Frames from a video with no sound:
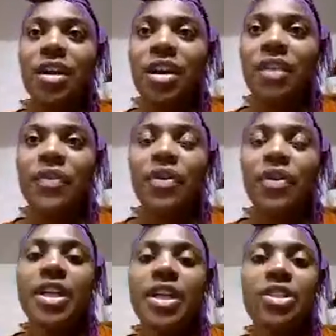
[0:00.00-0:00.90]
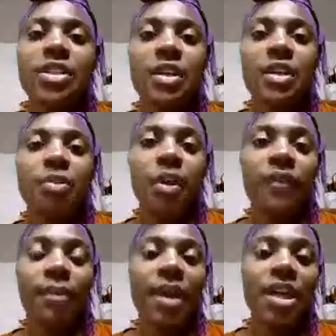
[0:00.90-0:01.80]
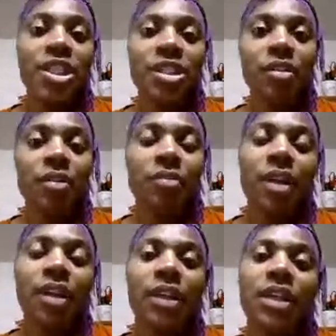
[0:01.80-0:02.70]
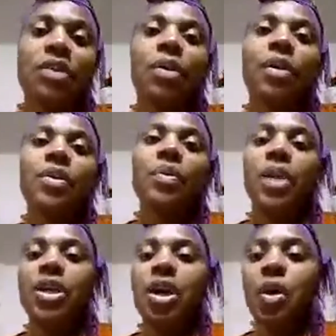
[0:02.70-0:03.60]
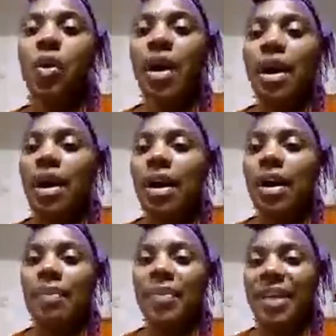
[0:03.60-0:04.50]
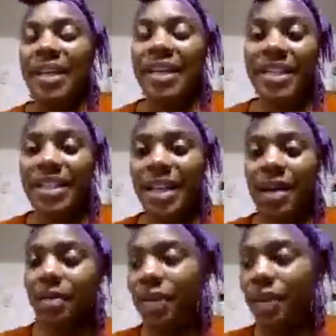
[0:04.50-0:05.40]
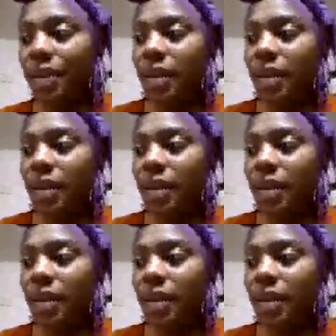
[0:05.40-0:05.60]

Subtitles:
if you're interested in more information on melanin, or you want to know the in-depth